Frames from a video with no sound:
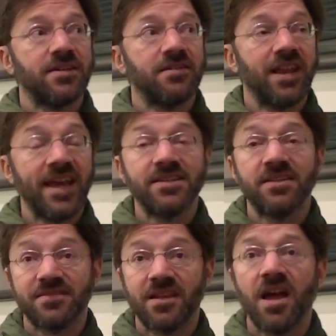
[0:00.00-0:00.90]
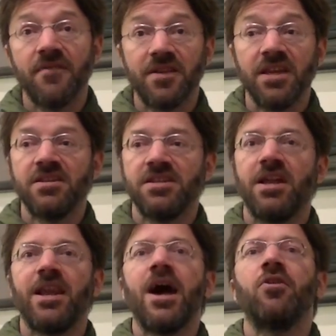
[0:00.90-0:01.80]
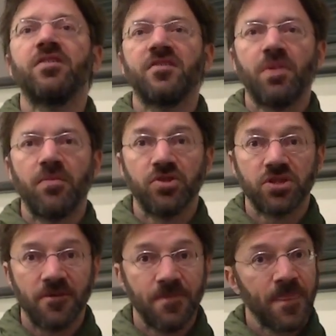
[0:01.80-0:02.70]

late in his life Ligeti allowed his publisher